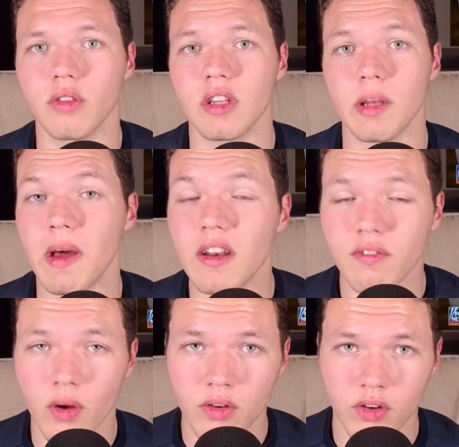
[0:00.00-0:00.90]
Independent
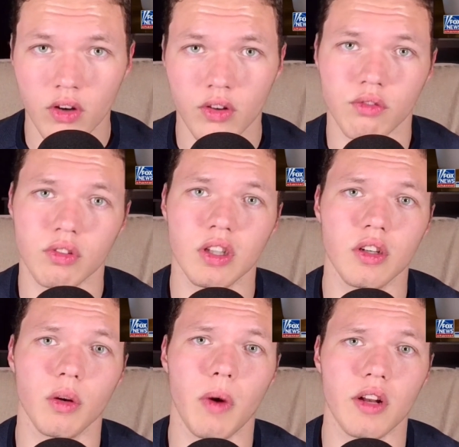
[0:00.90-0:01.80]
voters aren't really
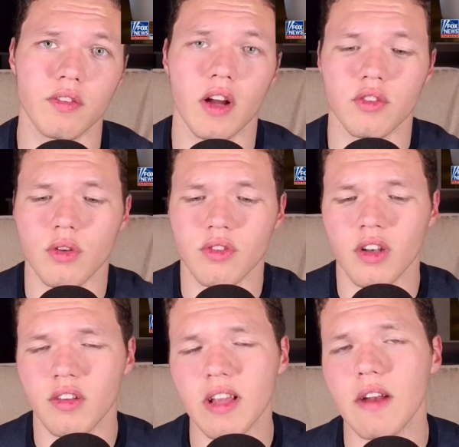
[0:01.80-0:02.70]
going to watch Fox News.
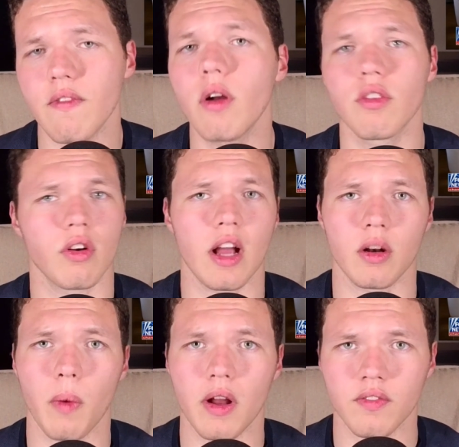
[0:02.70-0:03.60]
Undecided voters are not going
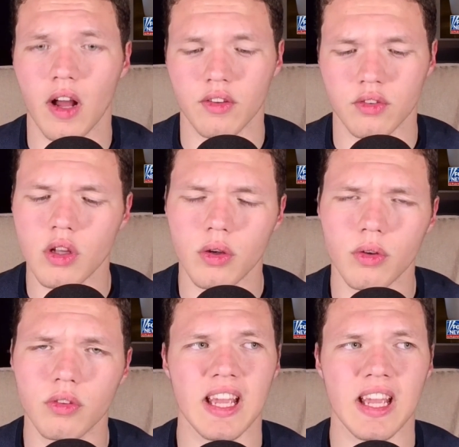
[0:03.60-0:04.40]
to watch Fox News.